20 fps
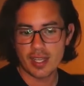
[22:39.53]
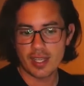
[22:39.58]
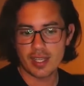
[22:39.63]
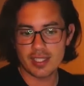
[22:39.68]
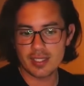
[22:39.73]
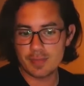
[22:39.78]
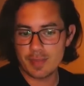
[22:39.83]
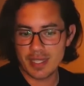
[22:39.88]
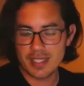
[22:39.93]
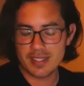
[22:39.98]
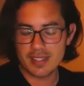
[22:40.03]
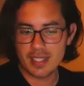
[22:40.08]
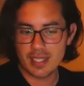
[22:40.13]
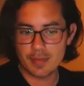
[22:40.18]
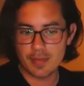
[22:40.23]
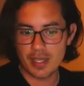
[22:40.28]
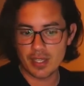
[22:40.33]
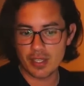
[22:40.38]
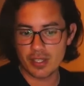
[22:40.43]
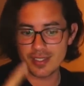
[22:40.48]
is
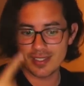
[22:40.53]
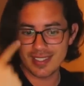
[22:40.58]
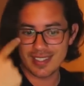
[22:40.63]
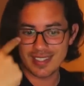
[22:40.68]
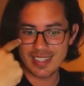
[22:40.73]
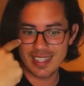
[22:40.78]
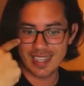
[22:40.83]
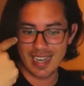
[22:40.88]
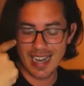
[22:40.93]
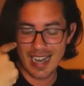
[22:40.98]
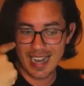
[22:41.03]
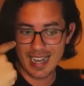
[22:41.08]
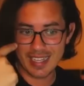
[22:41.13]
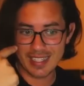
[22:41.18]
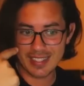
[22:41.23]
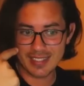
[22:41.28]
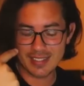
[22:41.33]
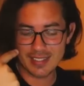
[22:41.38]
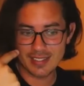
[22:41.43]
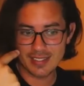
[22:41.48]
basically because the
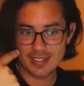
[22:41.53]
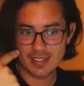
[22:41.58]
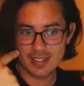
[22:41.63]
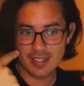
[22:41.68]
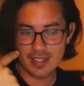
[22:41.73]
eyes